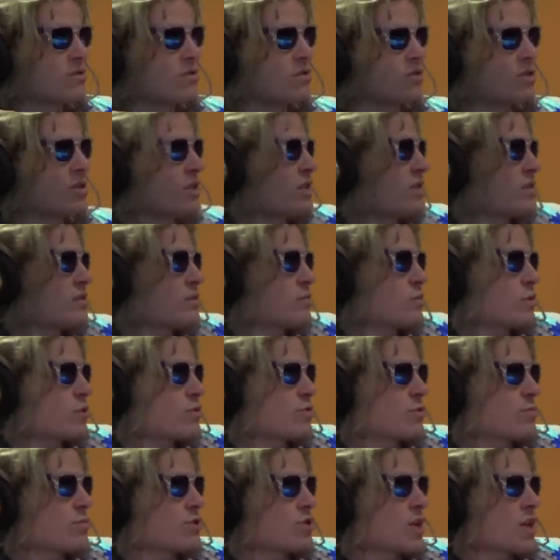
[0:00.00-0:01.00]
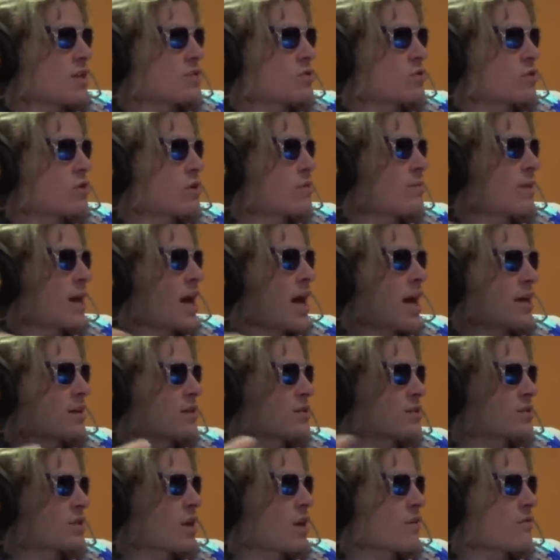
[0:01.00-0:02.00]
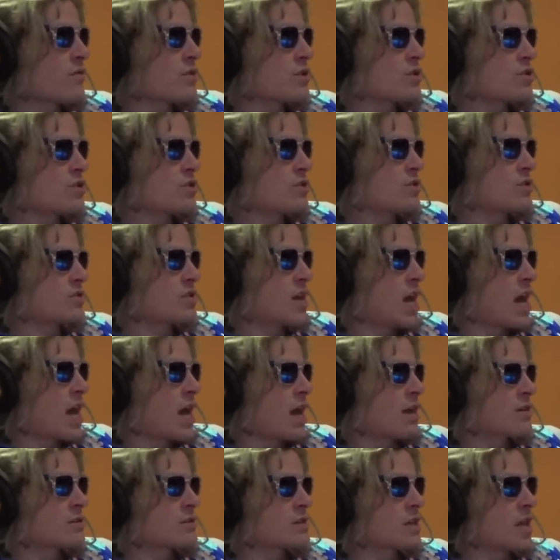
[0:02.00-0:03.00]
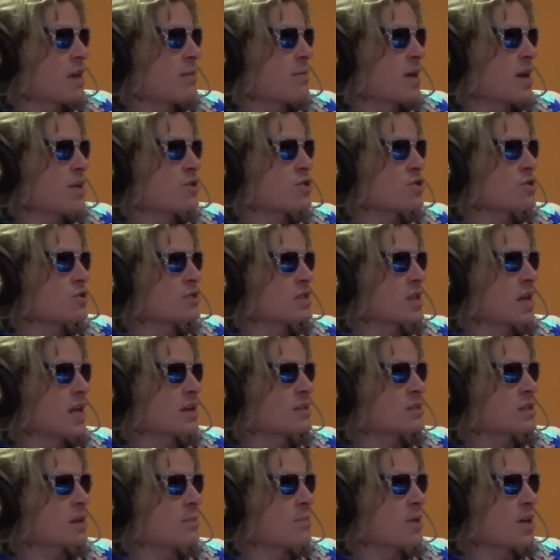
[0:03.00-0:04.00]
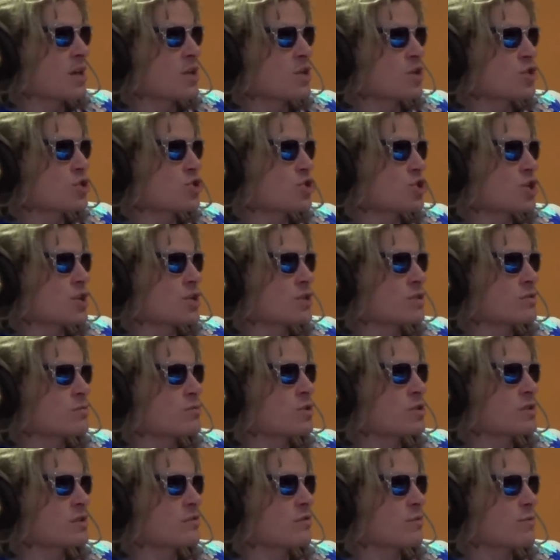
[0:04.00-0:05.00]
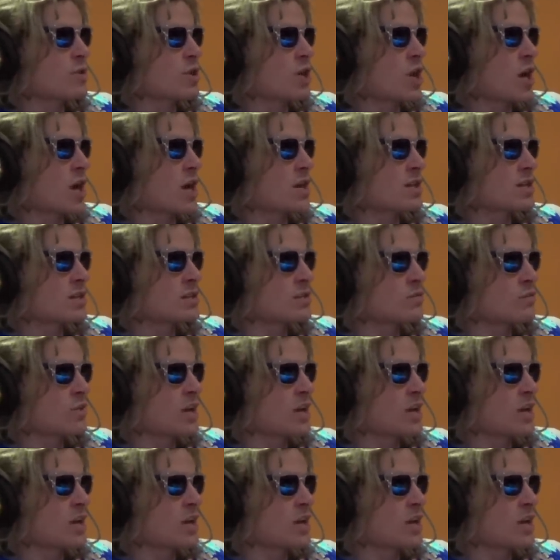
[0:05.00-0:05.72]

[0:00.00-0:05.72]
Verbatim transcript: You see, this is what Triple J is all about, discovering new sounds. And by new sounds, I mean the shittest music from the nineties